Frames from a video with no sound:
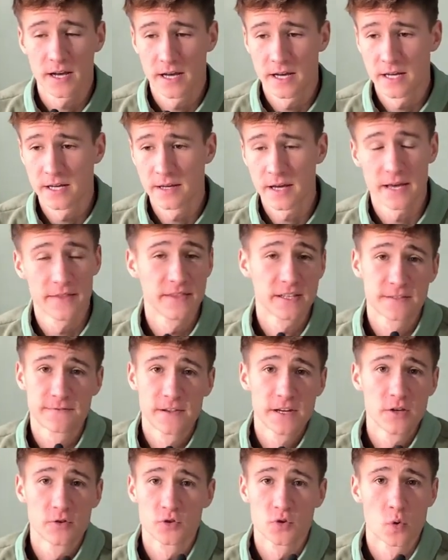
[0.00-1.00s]
And this
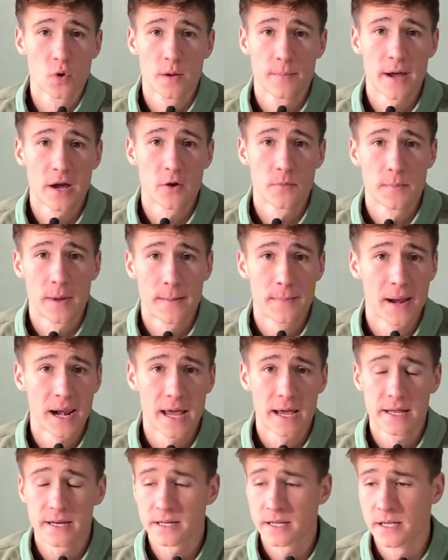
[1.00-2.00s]
video is all about my
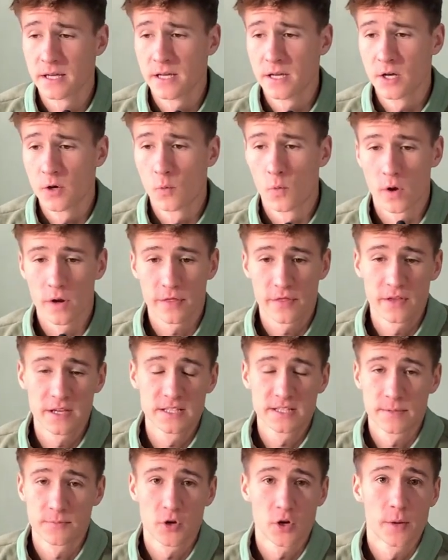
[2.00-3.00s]
plan, what
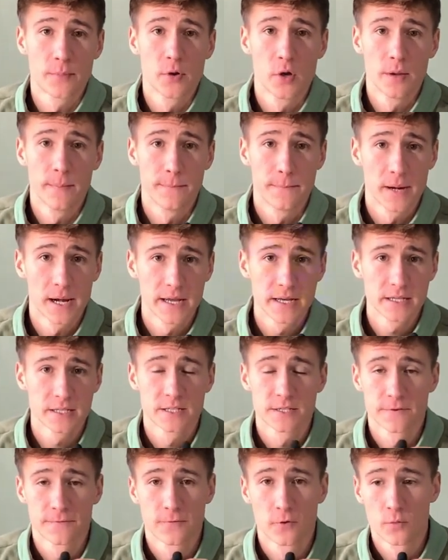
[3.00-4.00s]
things I'm going to put in
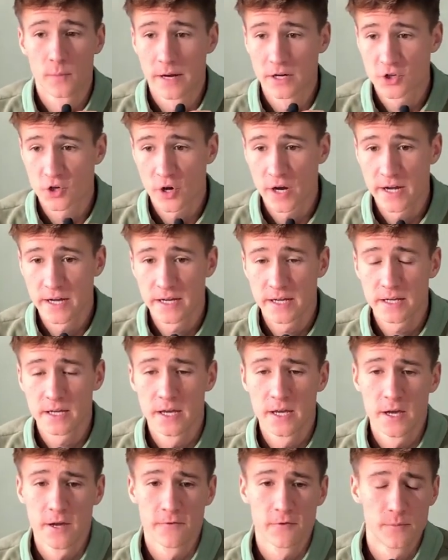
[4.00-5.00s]
place for my training,
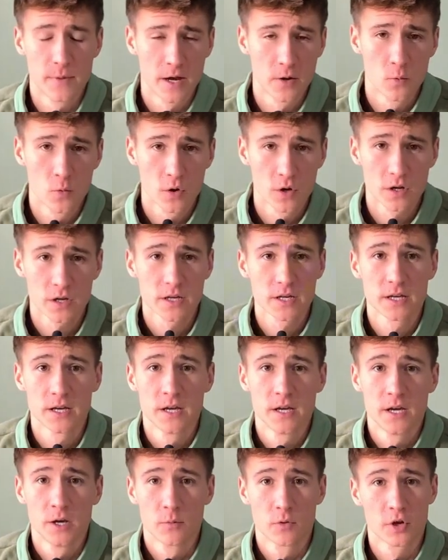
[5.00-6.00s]
for my work.
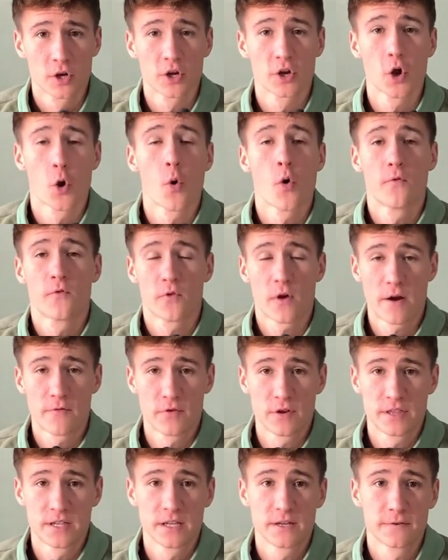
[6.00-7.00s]
We're going to go over
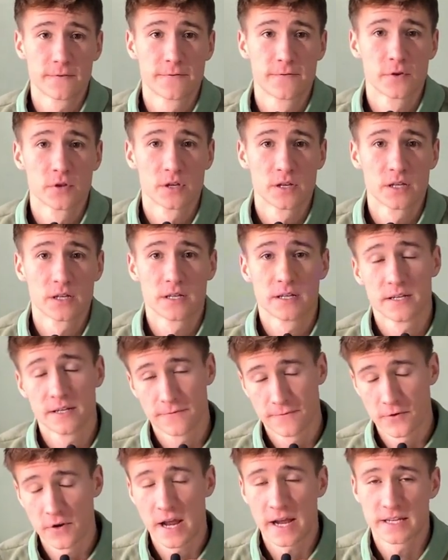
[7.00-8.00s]
everything for
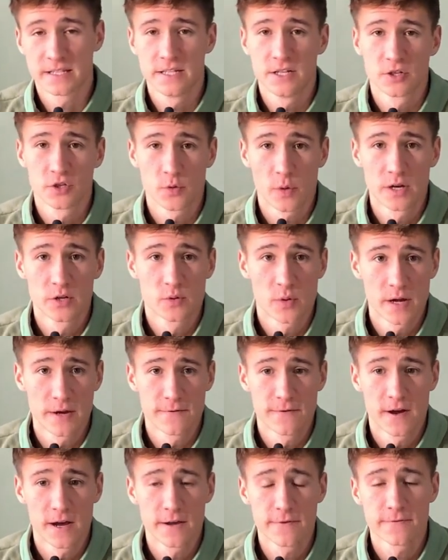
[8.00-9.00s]
next year,
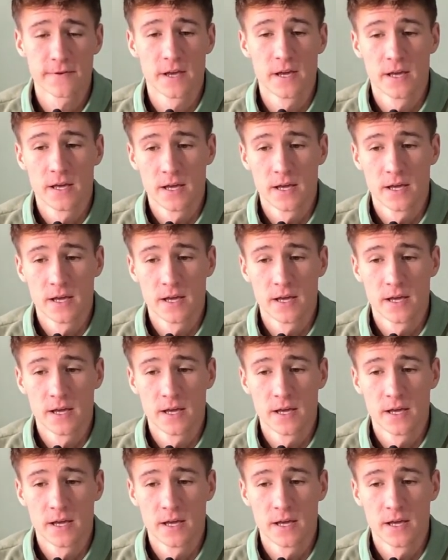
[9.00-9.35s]
2025.